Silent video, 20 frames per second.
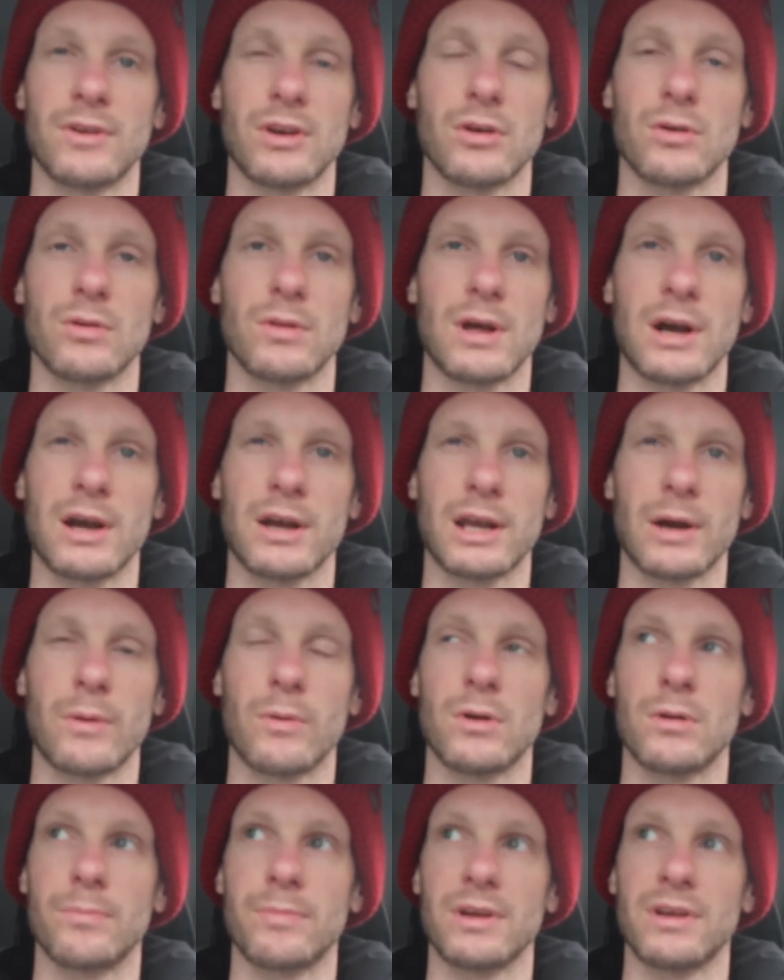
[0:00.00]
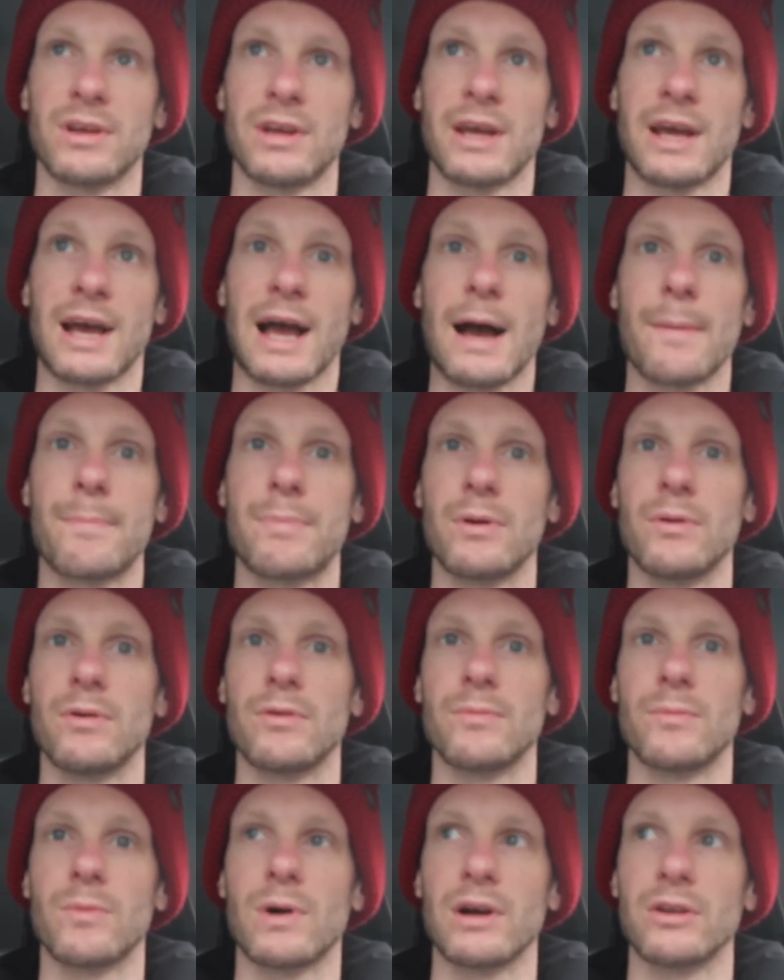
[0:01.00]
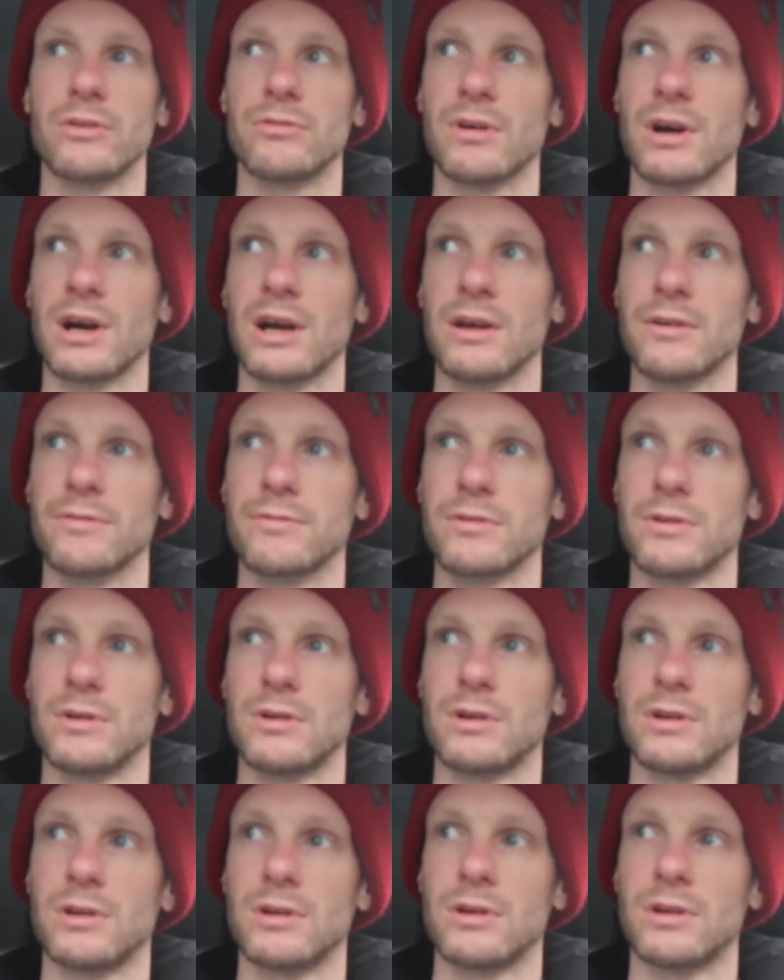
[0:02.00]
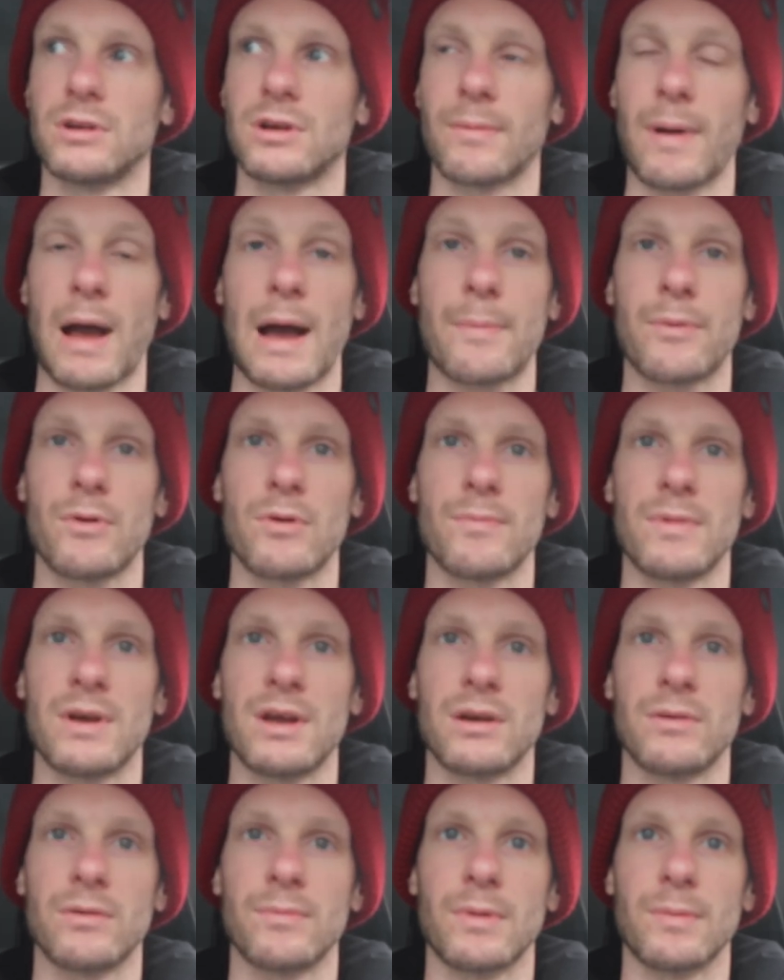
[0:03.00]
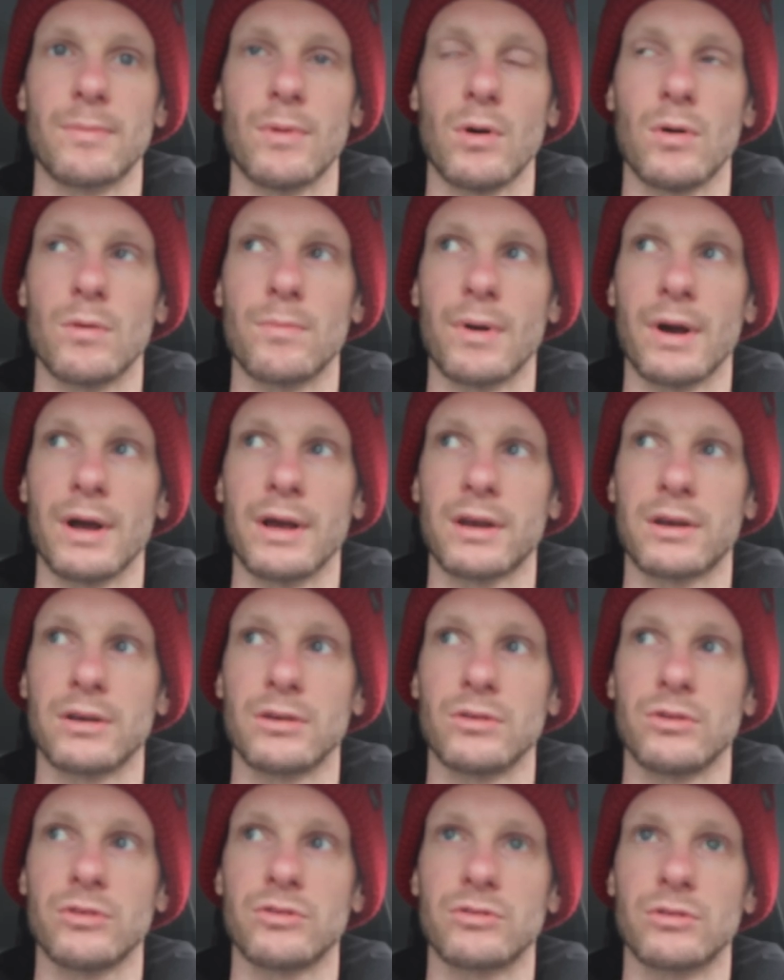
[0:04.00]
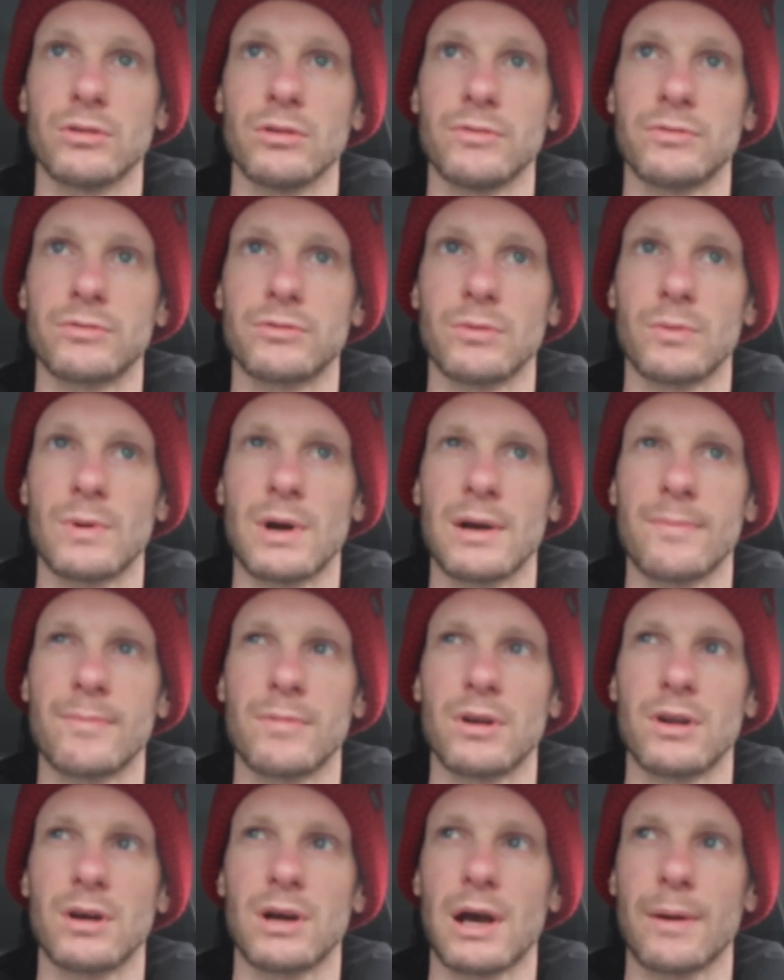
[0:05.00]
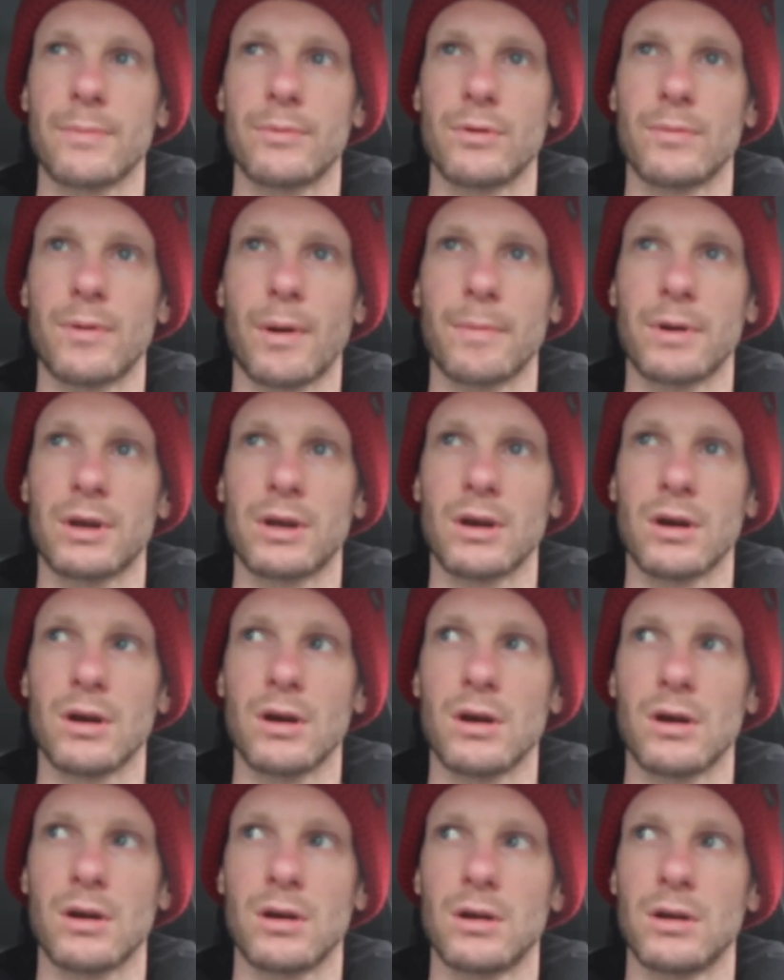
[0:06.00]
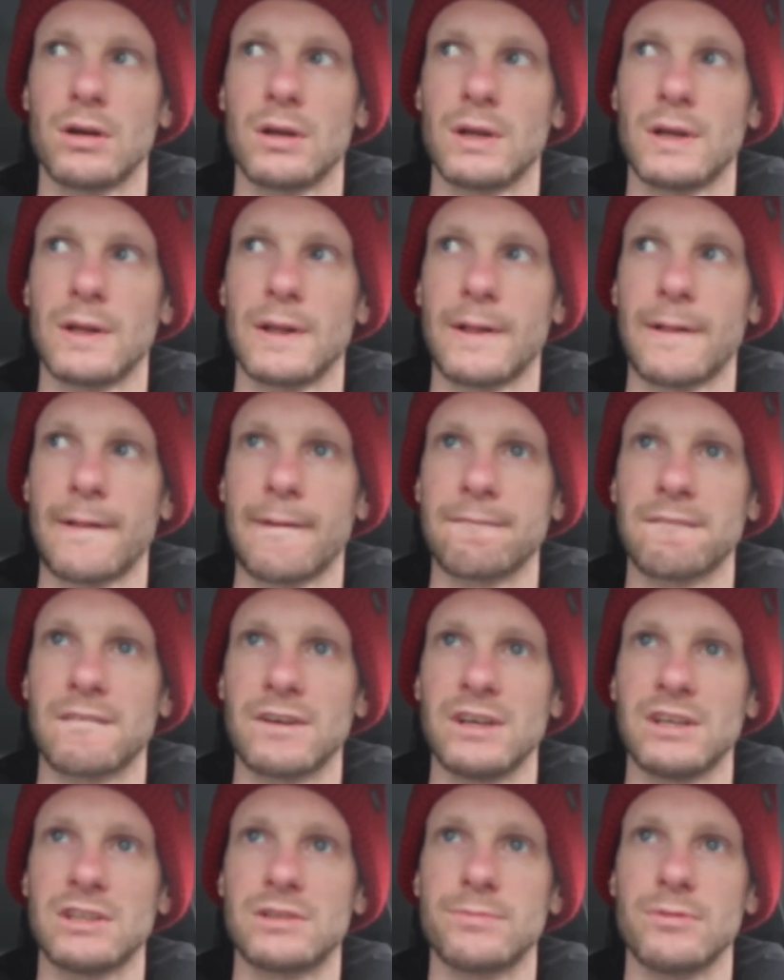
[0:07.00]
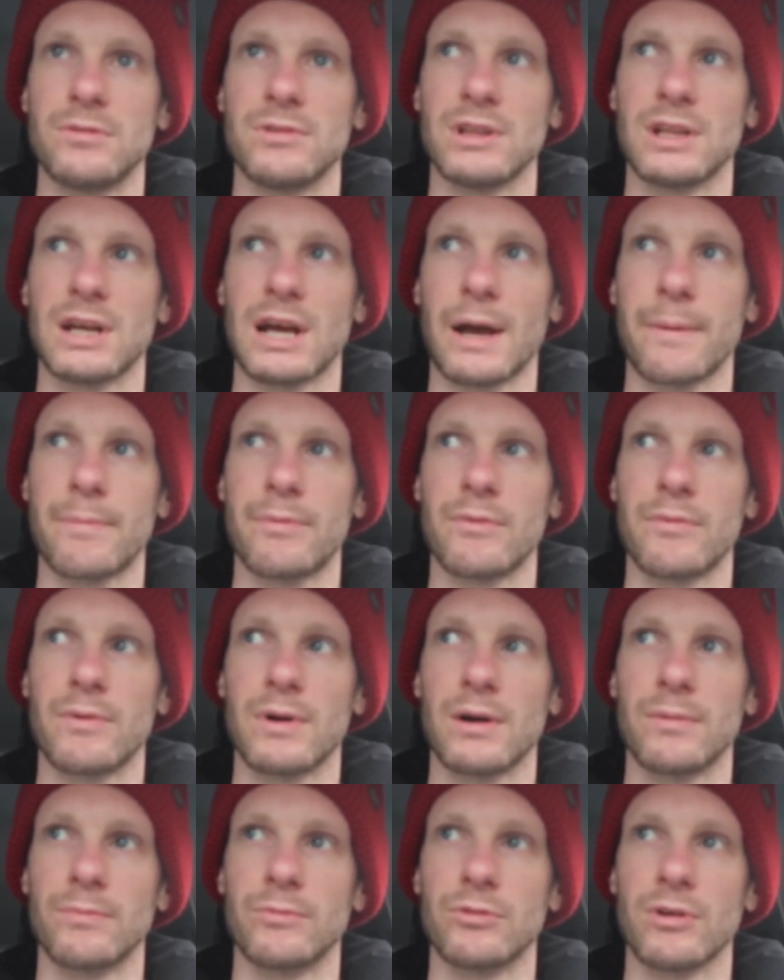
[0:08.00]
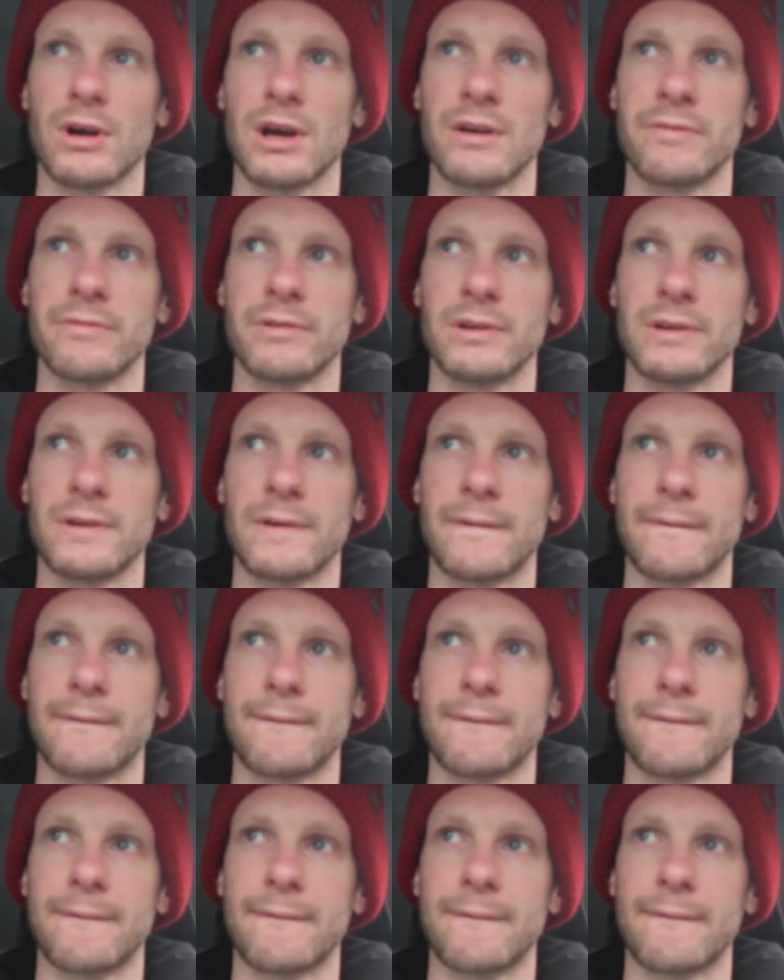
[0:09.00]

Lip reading: I don't like it. I want to be happy with what I drive. I'm happy with my motorbike and other stuff, so why am I not happy about my car? I need to be really happy with what I'm driving.